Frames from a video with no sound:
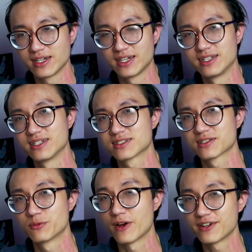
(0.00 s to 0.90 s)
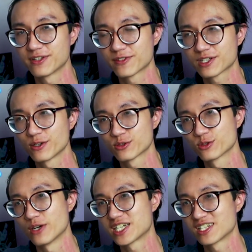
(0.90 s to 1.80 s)
It is very difficult
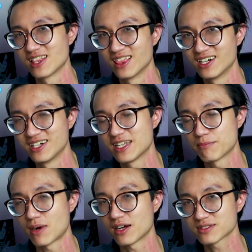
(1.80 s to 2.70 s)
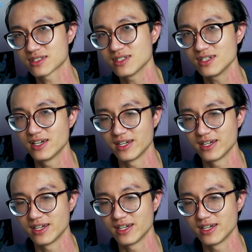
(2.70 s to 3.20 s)
to actually learn and master.